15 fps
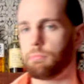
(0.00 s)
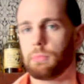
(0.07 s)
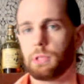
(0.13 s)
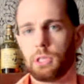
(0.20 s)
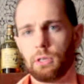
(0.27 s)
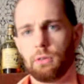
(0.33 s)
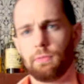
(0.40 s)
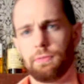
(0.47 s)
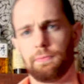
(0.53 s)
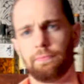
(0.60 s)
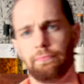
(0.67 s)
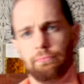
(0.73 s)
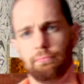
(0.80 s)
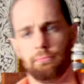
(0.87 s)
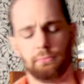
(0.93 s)
2
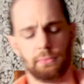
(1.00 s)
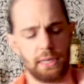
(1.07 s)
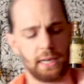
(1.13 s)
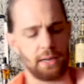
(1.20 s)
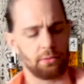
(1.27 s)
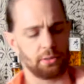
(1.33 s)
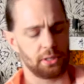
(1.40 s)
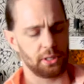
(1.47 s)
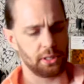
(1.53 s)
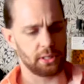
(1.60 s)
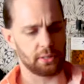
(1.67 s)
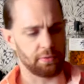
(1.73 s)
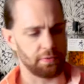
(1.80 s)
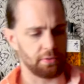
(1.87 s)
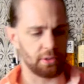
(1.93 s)
ounces,
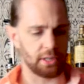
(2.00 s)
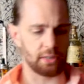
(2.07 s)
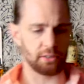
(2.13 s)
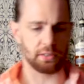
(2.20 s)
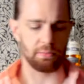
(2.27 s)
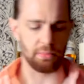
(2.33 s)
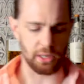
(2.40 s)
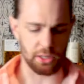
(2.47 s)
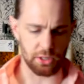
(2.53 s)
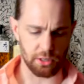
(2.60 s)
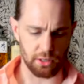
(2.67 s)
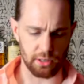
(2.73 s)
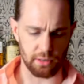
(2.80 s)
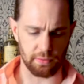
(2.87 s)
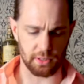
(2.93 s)
a full ounce
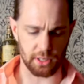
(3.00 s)
measure of